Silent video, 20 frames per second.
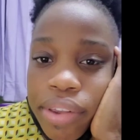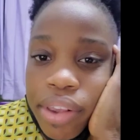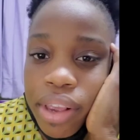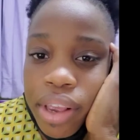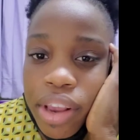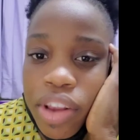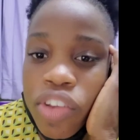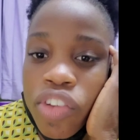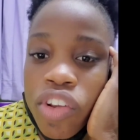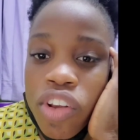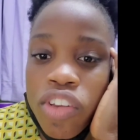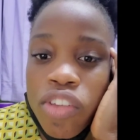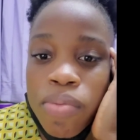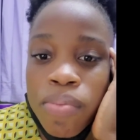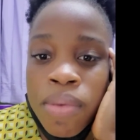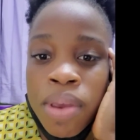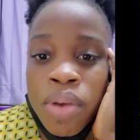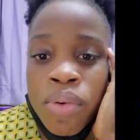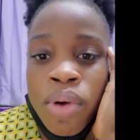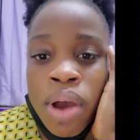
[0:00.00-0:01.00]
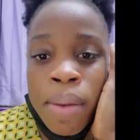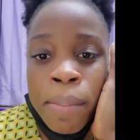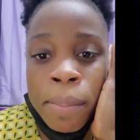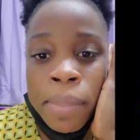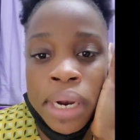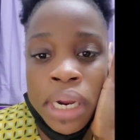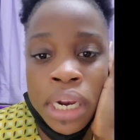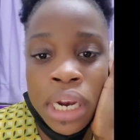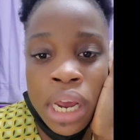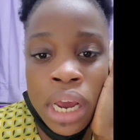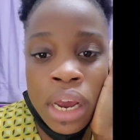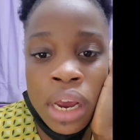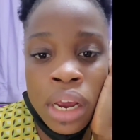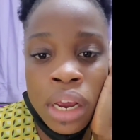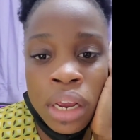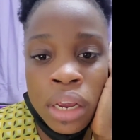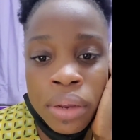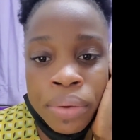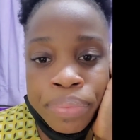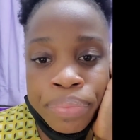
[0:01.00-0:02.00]
It's just me rambling.
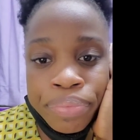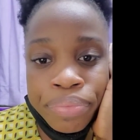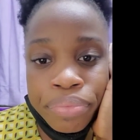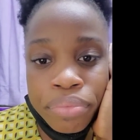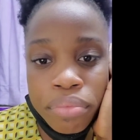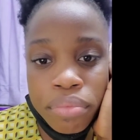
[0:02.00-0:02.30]
I